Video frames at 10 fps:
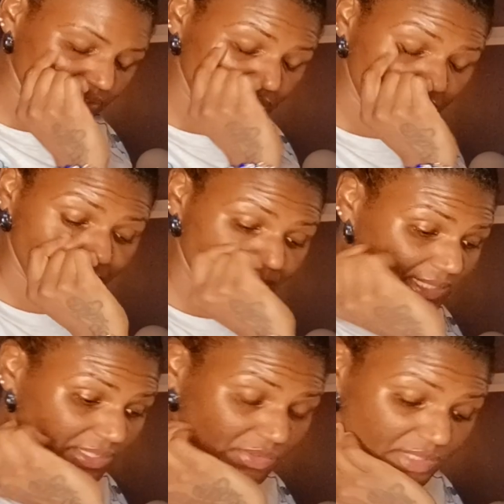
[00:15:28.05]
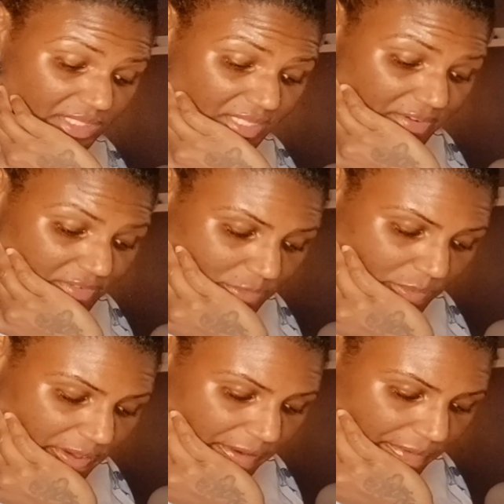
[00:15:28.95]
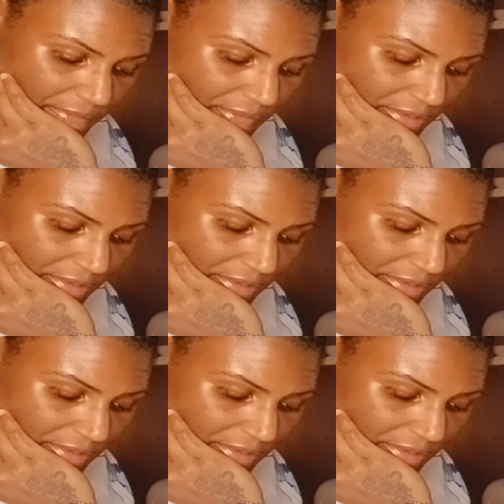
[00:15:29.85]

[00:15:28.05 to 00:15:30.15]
Two of Pentacles is here as well.